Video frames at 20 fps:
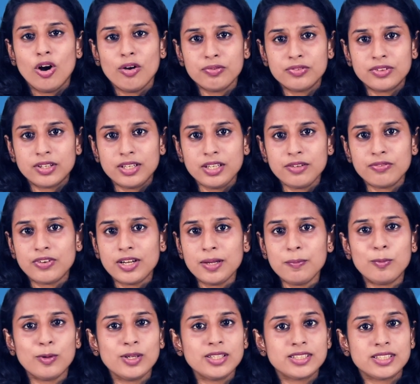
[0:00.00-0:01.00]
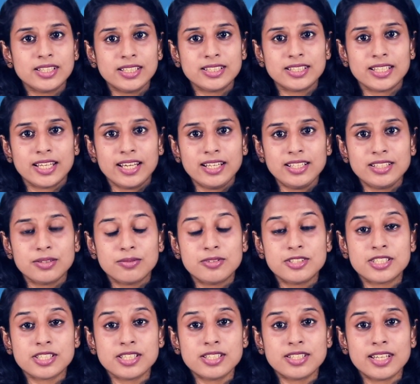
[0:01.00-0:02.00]
of 35.6x,
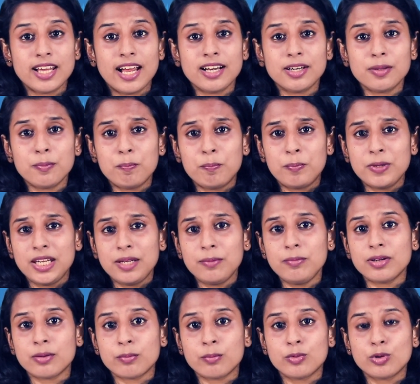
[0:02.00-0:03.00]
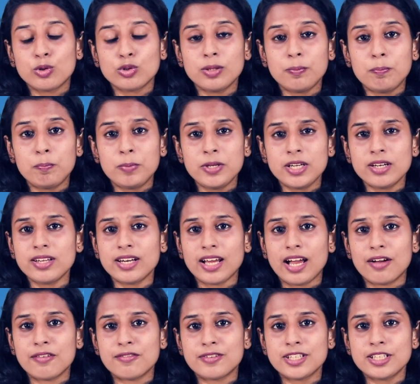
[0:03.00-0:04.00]
which is at a premium to the peer
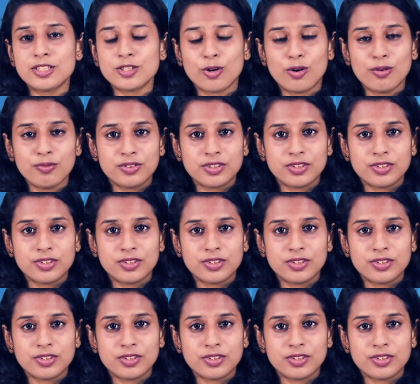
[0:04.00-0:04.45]
average of